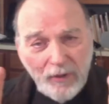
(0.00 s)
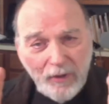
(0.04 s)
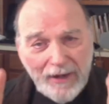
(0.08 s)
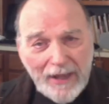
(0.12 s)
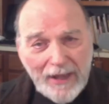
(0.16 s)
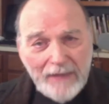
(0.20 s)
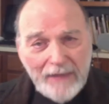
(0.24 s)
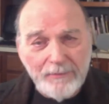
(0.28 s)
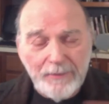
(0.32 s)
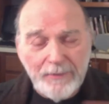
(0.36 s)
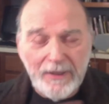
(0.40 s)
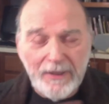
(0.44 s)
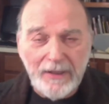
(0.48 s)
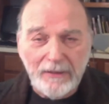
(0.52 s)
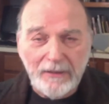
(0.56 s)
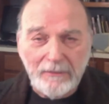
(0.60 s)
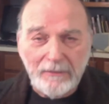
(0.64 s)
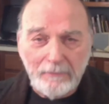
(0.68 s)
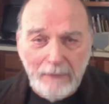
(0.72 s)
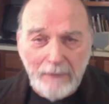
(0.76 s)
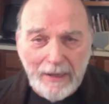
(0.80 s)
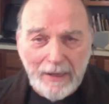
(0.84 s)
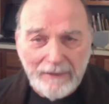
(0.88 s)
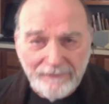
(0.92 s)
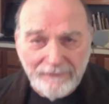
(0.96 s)
I pick
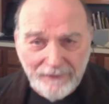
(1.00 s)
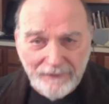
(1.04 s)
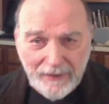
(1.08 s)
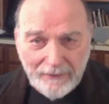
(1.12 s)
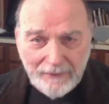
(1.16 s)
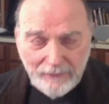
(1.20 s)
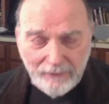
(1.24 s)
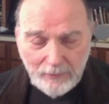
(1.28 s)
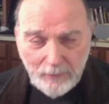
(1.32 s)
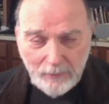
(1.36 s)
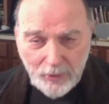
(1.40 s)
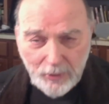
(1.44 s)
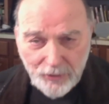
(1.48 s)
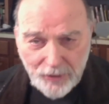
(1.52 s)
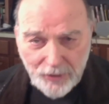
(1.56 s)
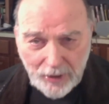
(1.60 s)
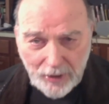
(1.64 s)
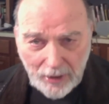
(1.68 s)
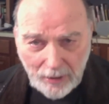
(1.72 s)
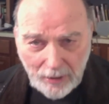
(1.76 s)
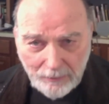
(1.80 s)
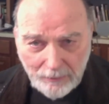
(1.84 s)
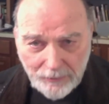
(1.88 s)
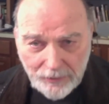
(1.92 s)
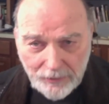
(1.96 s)
my favorite
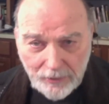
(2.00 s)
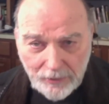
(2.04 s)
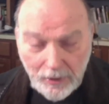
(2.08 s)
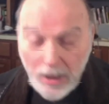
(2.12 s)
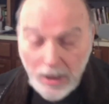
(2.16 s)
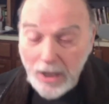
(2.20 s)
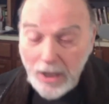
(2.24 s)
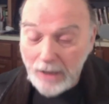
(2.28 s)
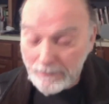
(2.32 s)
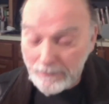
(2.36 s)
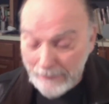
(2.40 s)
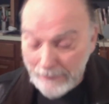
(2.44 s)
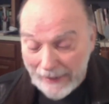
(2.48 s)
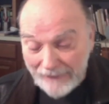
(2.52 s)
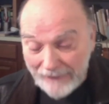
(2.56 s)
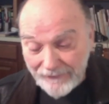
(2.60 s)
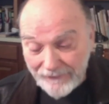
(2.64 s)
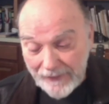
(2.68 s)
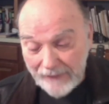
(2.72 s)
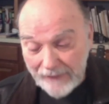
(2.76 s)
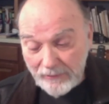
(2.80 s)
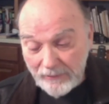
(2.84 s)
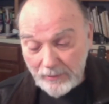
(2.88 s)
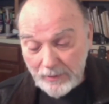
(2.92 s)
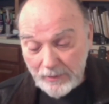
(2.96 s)
museums. My
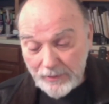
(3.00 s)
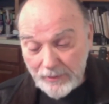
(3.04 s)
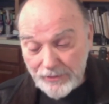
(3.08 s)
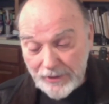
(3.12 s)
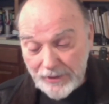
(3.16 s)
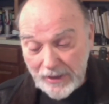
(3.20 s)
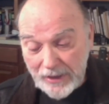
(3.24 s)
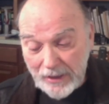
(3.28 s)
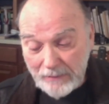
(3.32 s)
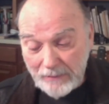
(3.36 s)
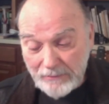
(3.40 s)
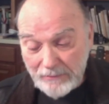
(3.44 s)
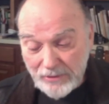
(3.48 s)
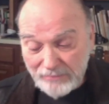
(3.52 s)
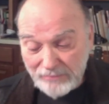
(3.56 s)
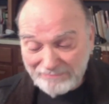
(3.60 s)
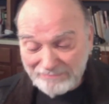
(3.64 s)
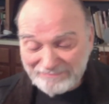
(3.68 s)
favorite museums?